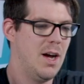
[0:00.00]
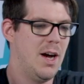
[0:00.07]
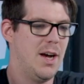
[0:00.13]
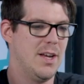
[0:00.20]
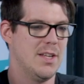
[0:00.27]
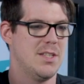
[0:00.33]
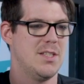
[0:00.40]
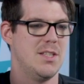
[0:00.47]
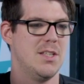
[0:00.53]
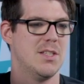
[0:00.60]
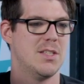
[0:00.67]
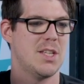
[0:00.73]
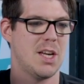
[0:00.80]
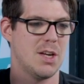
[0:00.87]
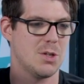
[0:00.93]
ISC's
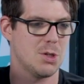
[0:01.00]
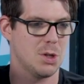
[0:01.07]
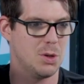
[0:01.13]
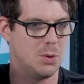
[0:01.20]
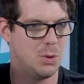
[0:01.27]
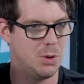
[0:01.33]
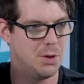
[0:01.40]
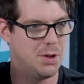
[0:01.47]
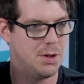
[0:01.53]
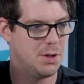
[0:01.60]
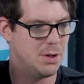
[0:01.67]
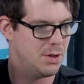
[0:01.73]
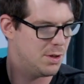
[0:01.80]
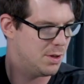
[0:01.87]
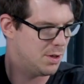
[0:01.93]
signature gold
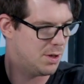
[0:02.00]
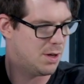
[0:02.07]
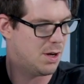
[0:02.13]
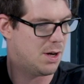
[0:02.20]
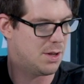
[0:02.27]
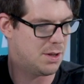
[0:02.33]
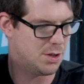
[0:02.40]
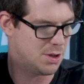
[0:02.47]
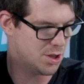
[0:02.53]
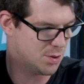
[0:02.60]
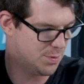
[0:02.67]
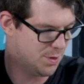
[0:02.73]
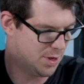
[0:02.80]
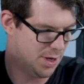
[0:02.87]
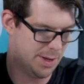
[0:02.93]
and the
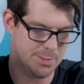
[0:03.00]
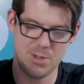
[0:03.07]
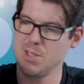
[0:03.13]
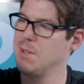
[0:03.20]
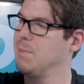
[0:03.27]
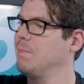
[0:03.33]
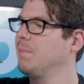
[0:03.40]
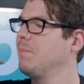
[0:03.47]
adjustment knobs.